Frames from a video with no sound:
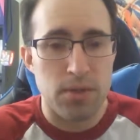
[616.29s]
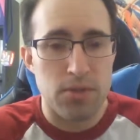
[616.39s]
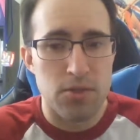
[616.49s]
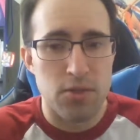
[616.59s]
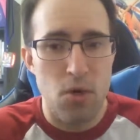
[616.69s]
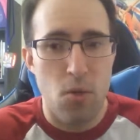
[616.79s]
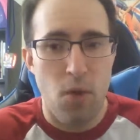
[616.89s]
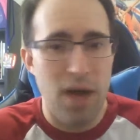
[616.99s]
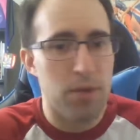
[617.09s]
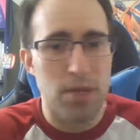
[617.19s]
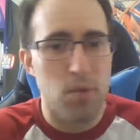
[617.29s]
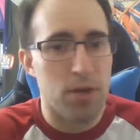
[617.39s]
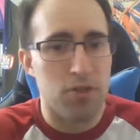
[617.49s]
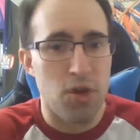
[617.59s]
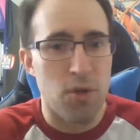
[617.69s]
So why would they want
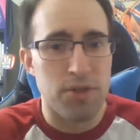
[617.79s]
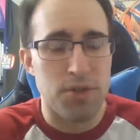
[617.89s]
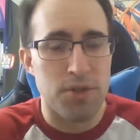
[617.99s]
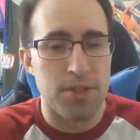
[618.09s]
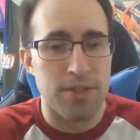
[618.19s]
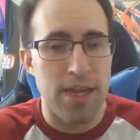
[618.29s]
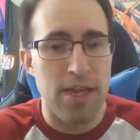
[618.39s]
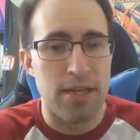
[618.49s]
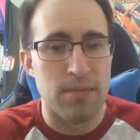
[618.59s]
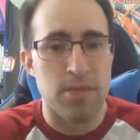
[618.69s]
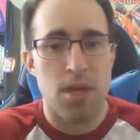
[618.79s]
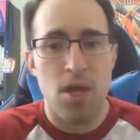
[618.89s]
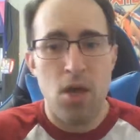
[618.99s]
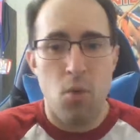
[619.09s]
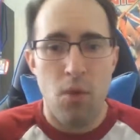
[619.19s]
to show us all these games
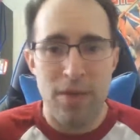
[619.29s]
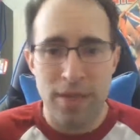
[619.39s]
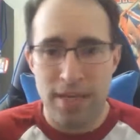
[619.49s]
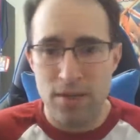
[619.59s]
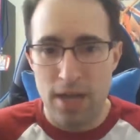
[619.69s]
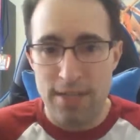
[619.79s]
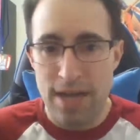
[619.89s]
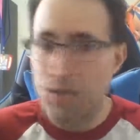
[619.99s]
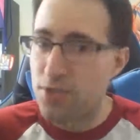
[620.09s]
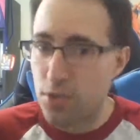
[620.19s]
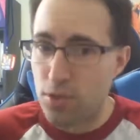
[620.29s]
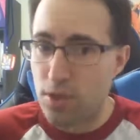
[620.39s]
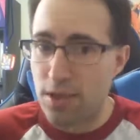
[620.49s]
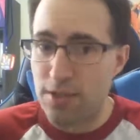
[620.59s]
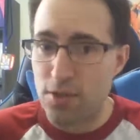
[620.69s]
when they could announce their new
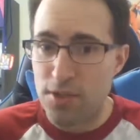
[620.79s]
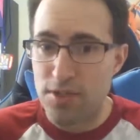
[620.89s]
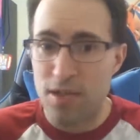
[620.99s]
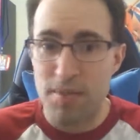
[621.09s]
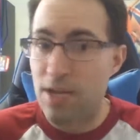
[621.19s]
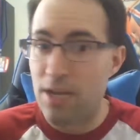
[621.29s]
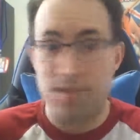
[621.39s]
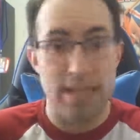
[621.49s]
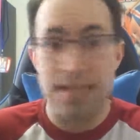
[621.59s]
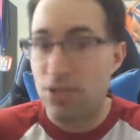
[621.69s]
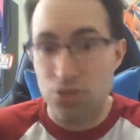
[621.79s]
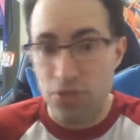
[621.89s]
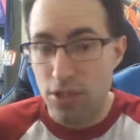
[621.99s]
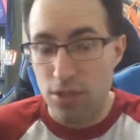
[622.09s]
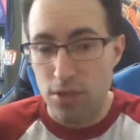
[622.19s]
console that's coming out, say, next
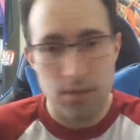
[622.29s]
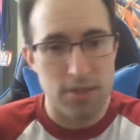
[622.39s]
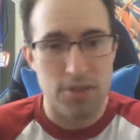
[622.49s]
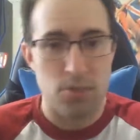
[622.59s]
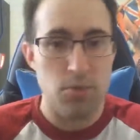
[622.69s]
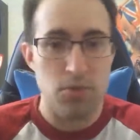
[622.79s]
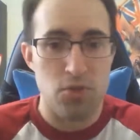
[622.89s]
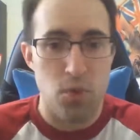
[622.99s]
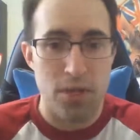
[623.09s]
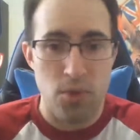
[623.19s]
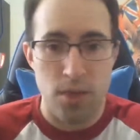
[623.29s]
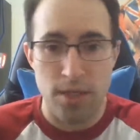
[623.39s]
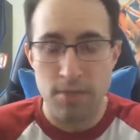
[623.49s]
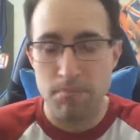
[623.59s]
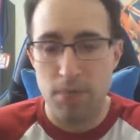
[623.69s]
year? Because the rumor is
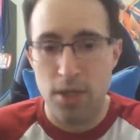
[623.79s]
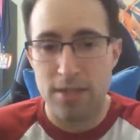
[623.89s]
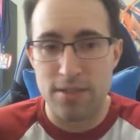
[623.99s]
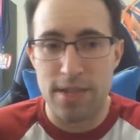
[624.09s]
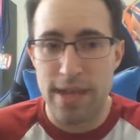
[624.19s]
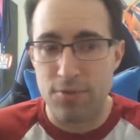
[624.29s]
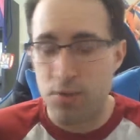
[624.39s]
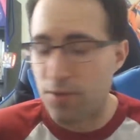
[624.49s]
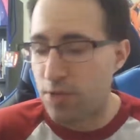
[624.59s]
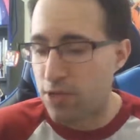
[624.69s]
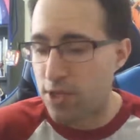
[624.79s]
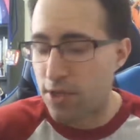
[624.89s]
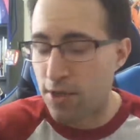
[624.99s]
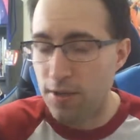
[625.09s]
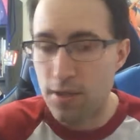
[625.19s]
2020. I'll get to that after I finish
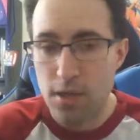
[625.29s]
there.